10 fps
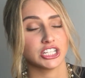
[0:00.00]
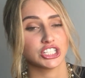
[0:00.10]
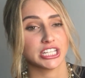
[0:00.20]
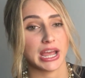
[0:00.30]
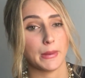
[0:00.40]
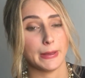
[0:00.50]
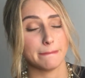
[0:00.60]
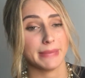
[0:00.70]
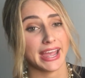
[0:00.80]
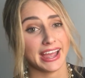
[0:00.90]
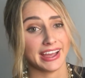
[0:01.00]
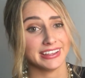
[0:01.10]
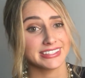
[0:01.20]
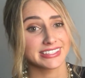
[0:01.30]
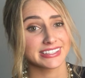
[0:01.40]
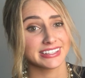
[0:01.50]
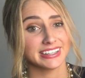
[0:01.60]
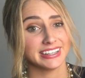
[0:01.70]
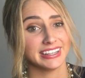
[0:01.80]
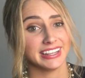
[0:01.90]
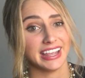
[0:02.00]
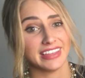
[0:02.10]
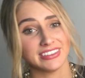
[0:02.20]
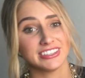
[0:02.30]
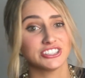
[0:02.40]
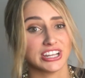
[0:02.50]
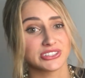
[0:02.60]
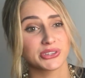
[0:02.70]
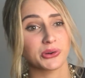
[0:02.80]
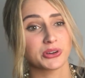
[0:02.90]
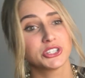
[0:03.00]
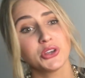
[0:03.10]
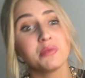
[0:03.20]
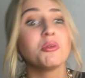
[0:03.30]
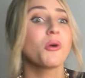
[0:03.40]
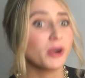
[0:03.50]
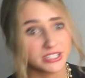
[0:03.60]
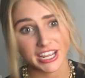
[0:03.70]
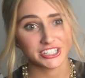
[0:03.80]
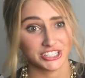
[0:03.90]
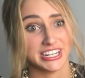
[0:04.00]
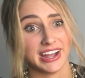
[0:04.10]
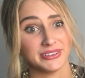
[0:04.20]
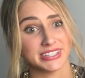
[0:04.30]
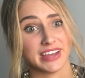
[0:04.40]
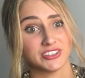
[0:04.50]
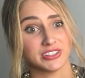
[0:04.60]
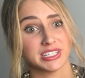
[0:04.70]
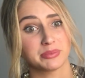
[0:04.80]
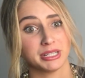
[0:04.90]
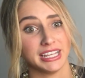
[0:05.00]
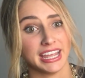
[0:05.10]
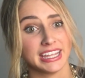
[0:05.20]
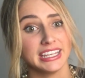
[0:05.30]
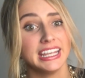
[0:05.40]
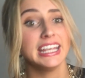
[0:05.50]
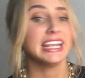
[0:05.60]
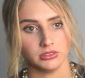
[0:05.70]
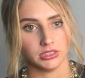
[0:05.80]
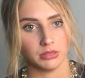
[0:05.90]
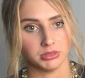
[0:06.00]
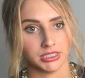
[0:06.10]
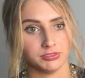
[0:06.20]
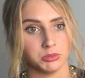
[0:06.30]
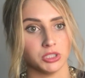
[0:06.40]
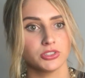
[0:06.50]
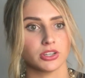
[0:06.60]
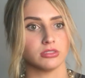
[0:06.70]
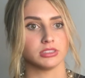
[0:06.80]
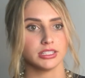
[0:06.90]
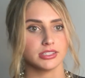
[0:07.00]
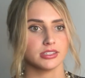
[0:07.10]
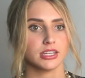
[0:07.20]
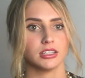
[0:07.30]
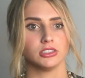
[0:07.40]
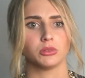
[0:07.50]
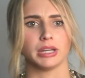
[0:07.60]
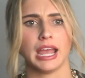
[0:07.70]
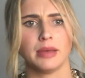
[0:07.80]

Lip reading: touchdown pass, and then the Jets scored 2 more touchdowns after this play. Absolutely unbelievable. So let's take a